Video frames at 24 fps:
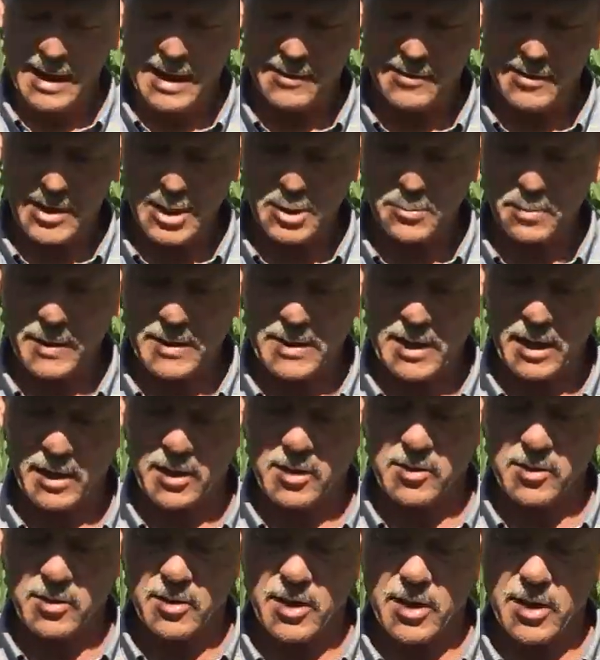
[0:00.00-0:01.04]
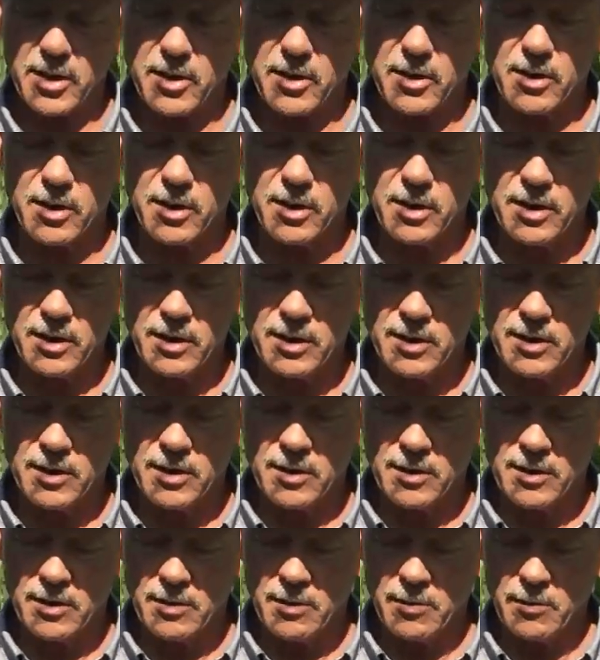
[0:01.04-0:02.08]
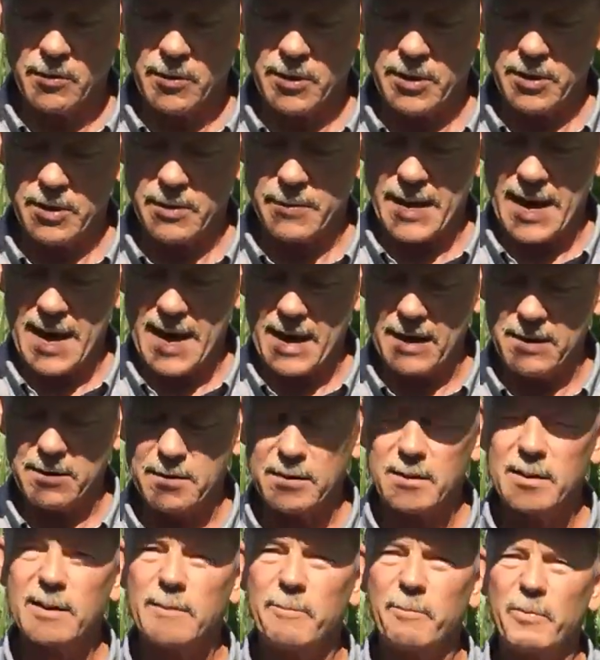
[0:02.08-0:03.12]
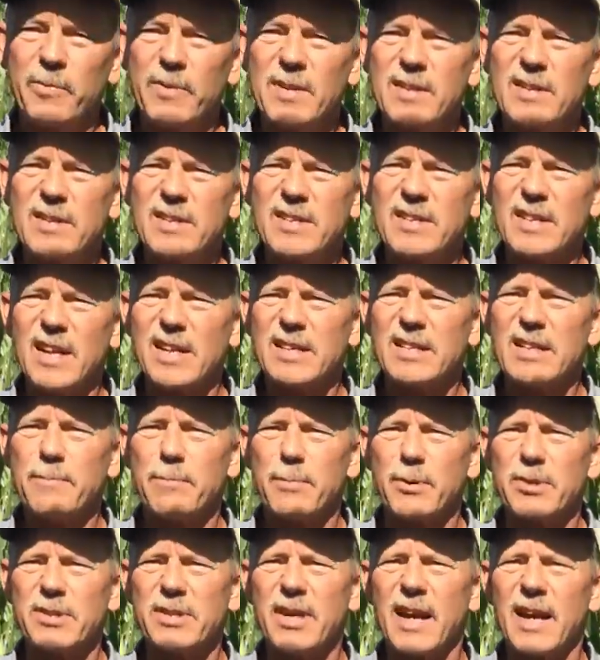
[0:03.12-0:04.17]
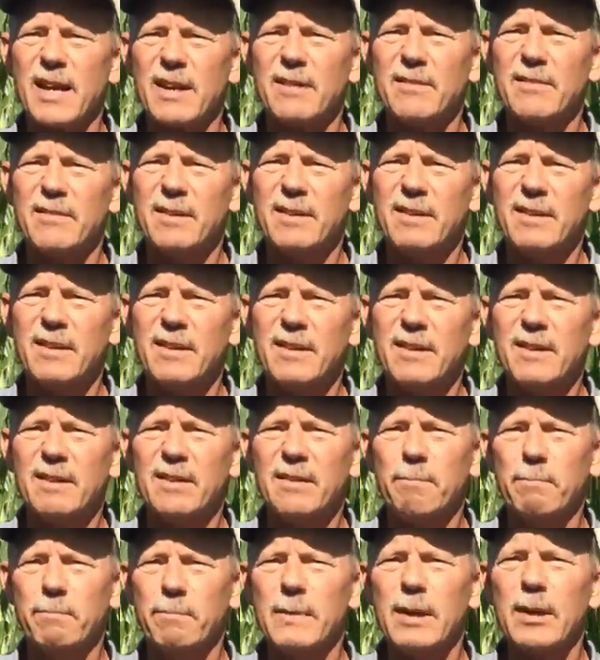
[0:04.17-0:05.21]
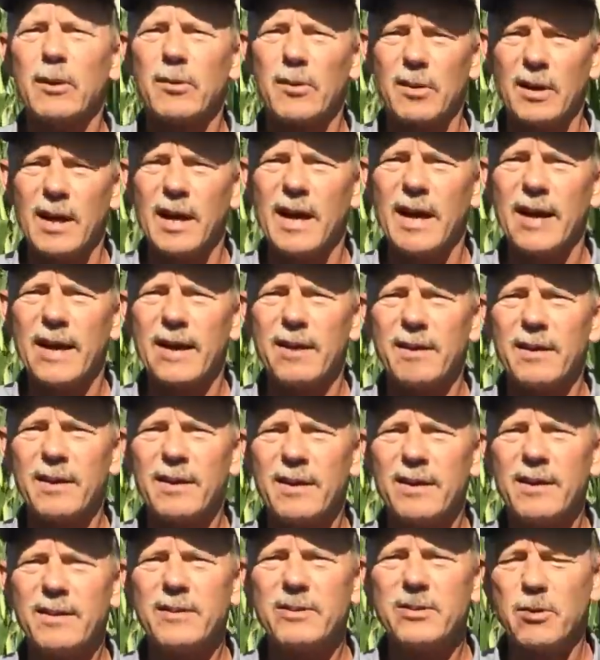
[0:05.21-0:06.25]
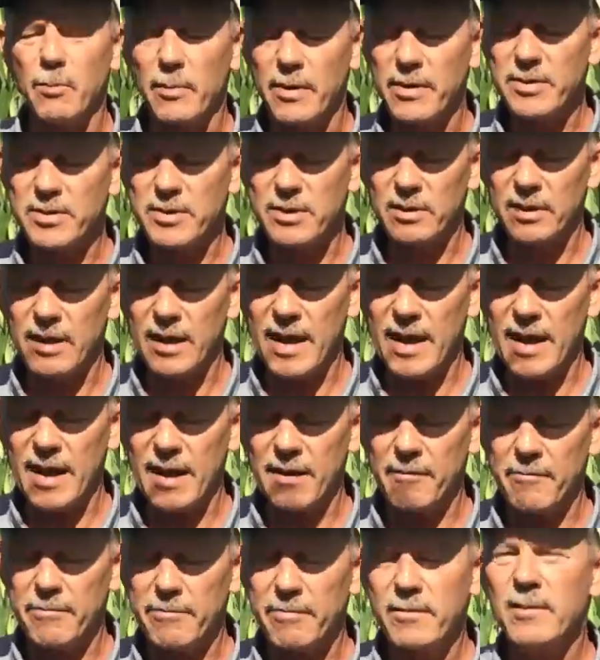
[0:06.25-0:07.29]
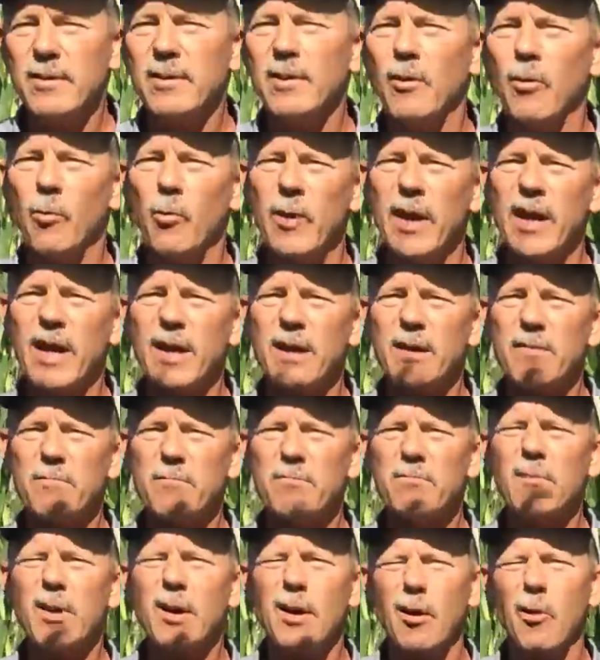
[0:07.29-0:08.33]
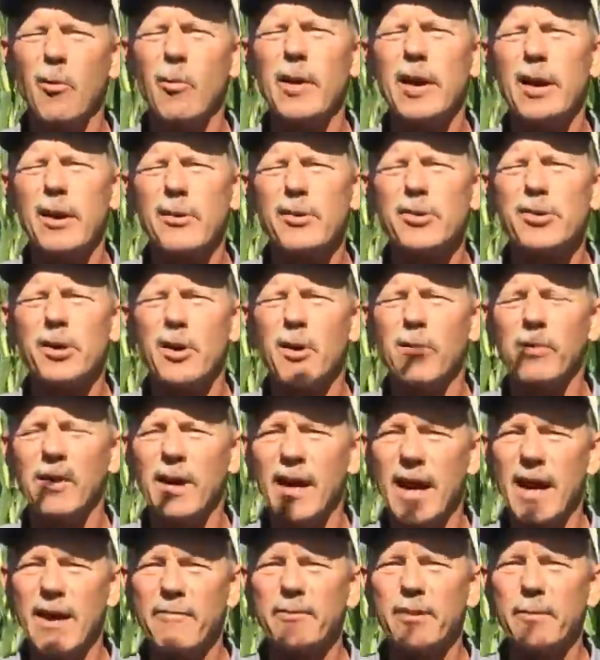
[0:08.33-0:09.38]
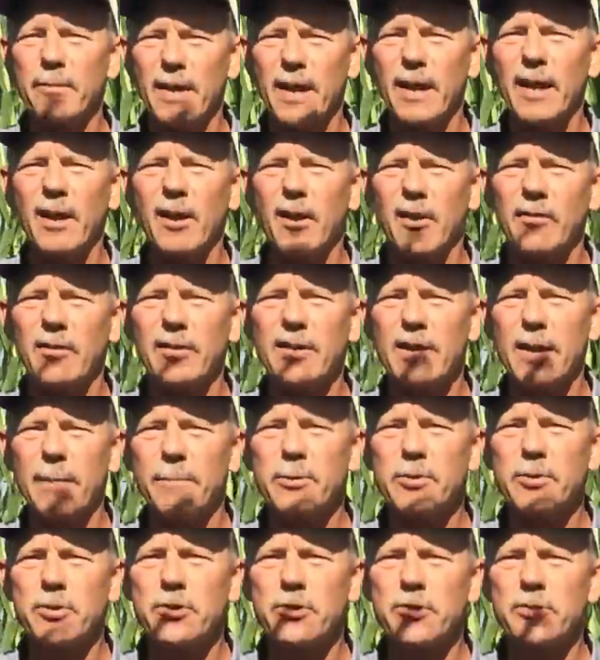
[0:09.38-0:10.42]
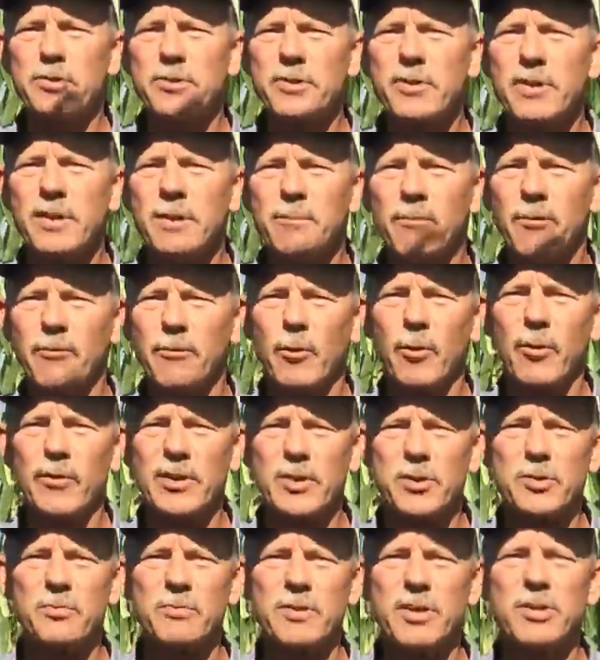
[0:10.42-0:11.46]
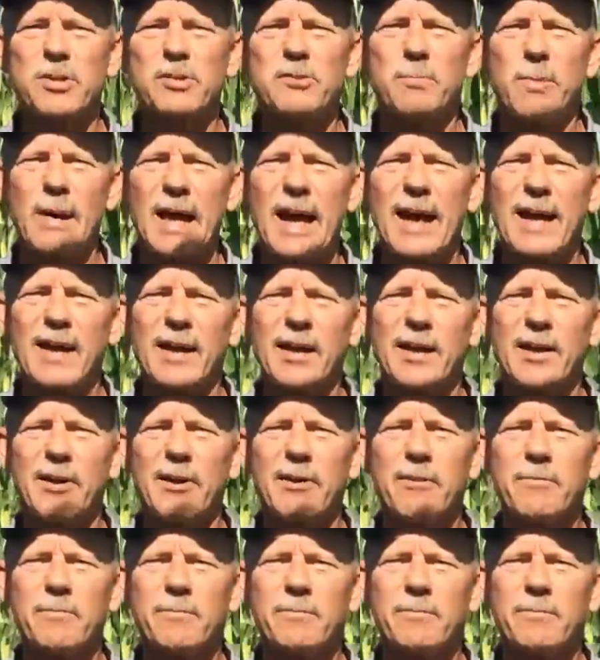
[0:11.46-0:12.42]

In this particular ear, we are about sixty percent milk line, so we still have a week, a week or so left, depending on the temperatures, before this reaches black layer.